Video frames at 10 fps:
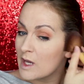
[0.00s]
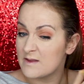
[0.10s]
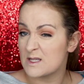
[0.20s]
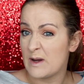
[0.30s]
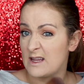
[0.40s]

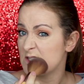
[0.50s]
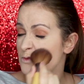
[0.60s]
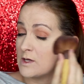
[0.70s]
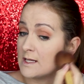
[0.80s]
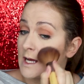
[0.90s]
And this
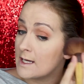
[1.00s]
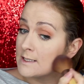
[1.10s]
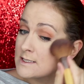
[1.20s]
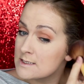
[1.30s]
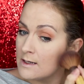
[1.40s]
palette's really
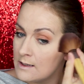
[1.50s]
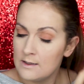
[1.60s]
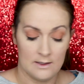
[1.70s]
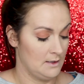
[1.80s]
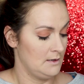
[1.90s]
nice.
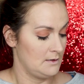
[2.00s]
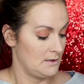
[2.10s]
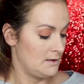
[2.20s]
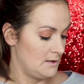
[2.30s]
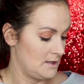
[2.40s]

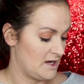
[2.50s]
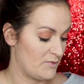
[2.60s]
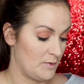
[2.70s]
I'll